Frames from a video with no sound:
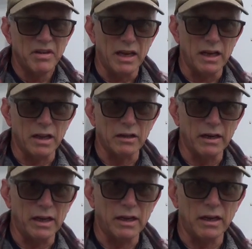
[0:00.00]

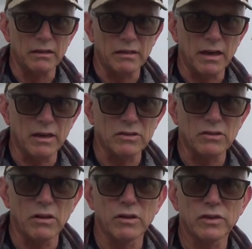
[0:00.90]

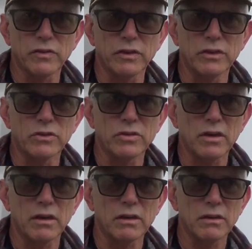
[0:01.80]
$800,000 for a new
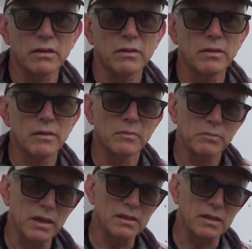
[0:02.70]
starter,
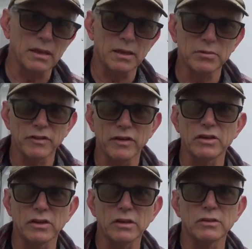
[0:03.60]
plus the labor if I
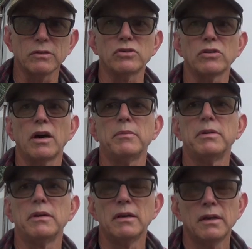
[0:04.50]
took it to a shop,
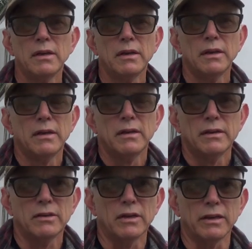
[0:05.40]

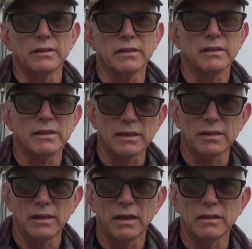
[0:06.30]
$160,
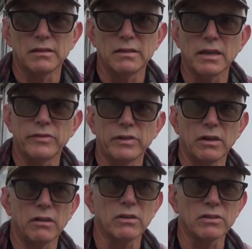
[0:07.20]

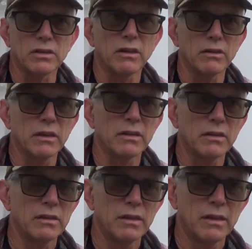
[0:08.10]
$170 an hour.
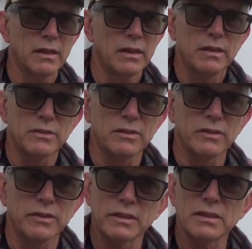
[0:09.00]

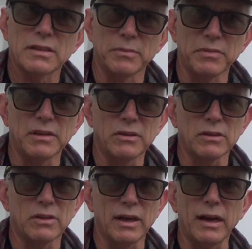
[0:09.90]
So this is something you
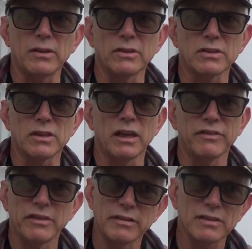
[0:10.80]
can tackle
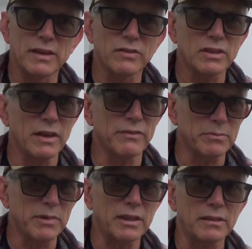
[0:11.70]
yourself, save yourself
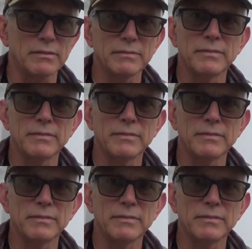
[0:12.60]
some money.